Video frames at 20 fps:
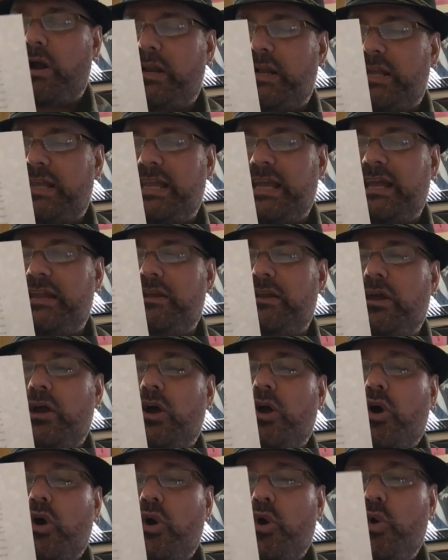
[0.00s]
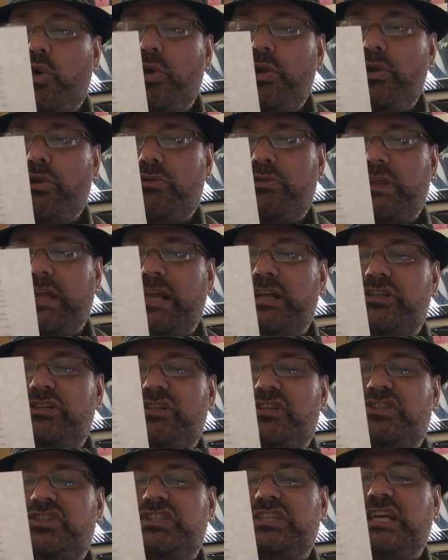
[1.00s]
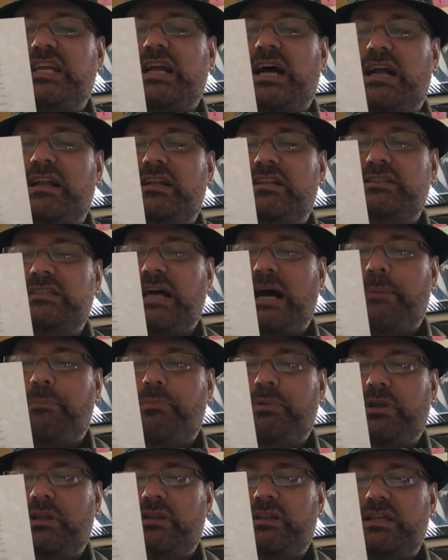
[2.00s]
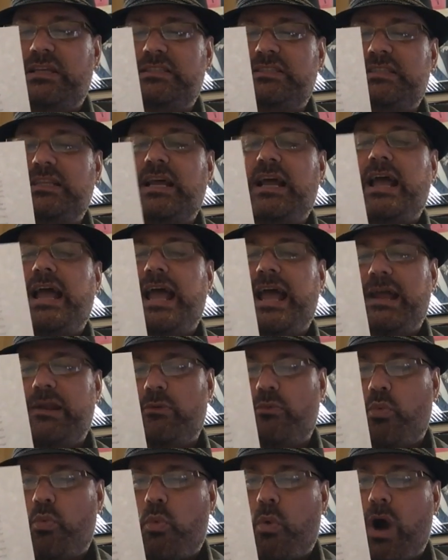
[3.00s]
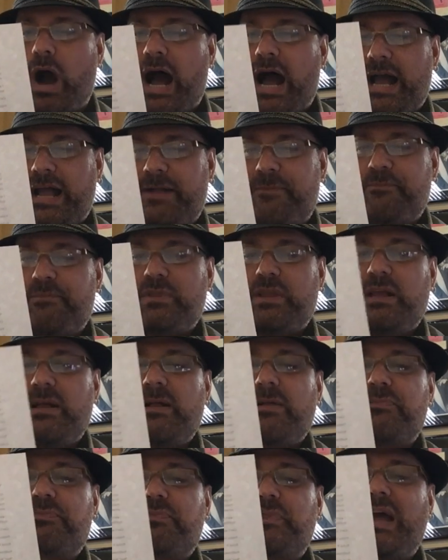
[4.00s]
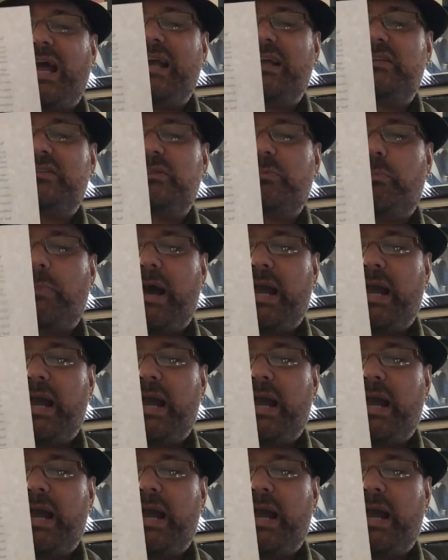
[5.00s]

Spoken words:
wanted to get who you think should sit on the top of the list and why. Thanks,